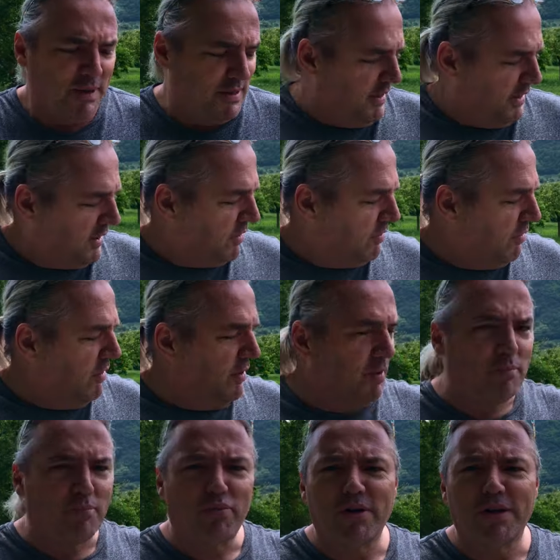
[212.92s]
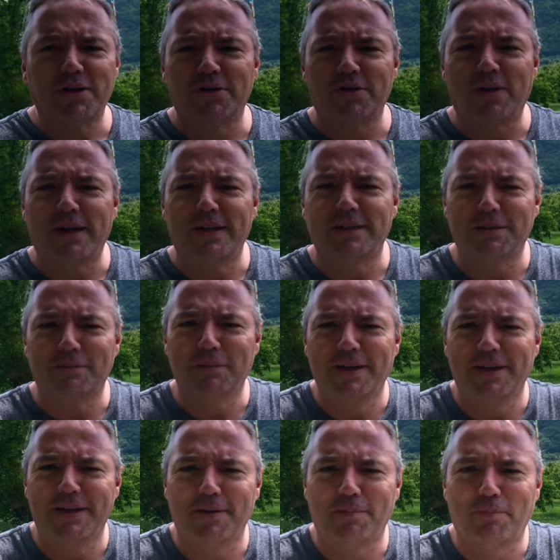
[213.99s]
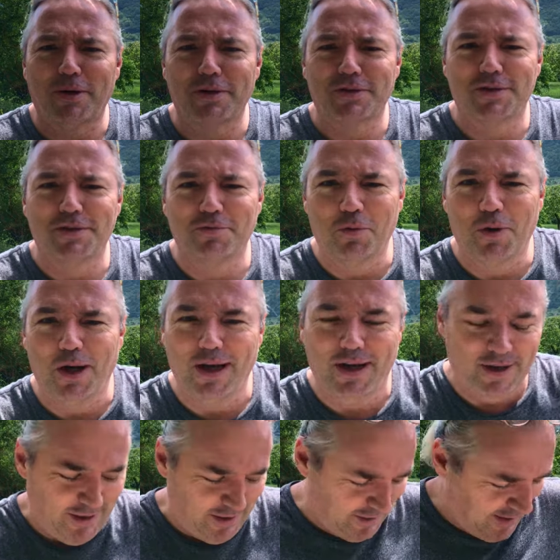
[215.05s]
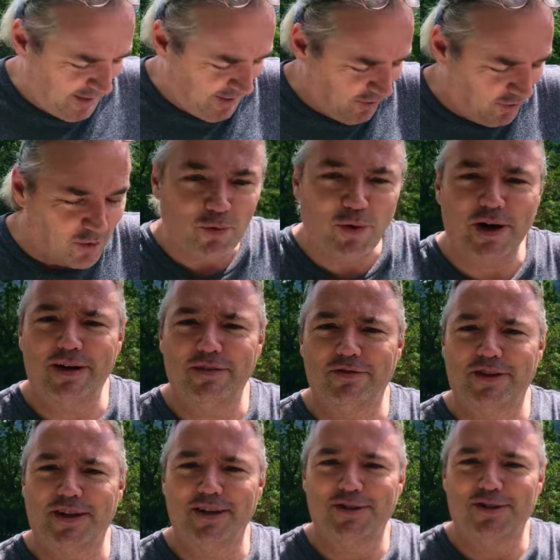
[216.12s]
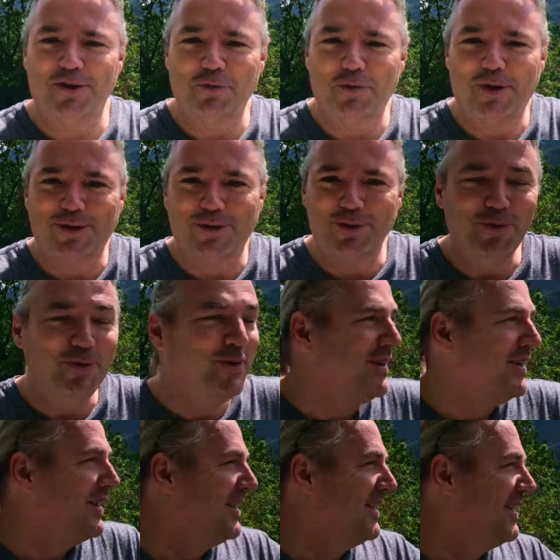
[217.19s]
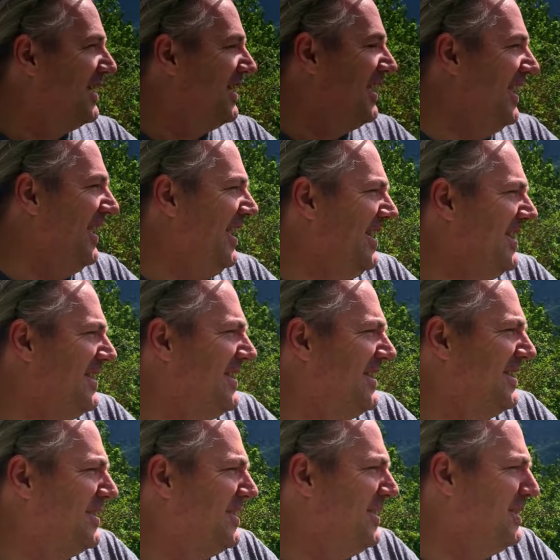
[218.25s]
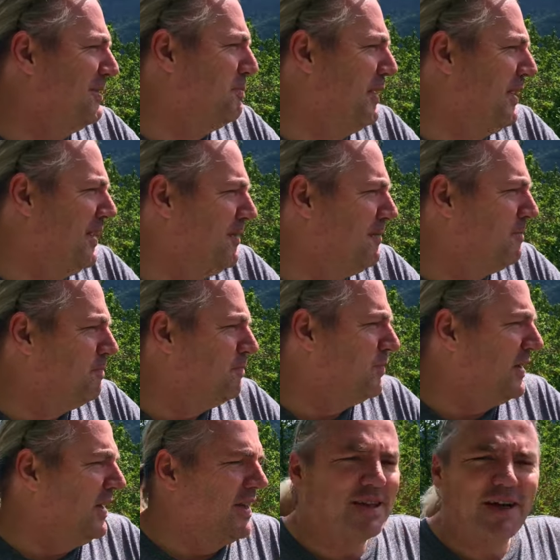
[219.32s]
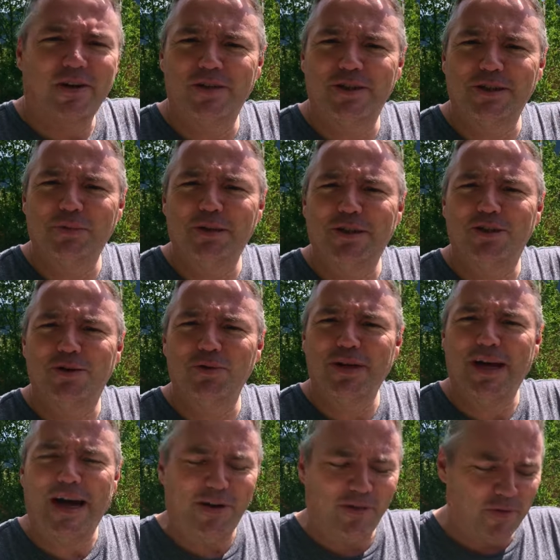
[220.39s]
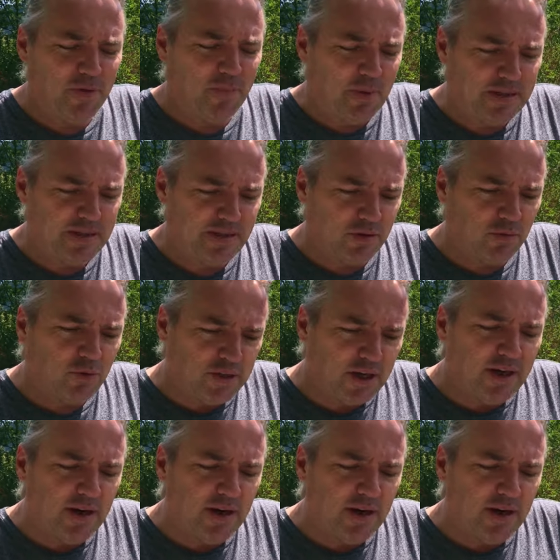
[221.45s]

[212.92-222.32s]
dear Carola pressurizing me in a positive way, as our wives can so well do. And she's been encouraging me to do an hour on the bicycle, which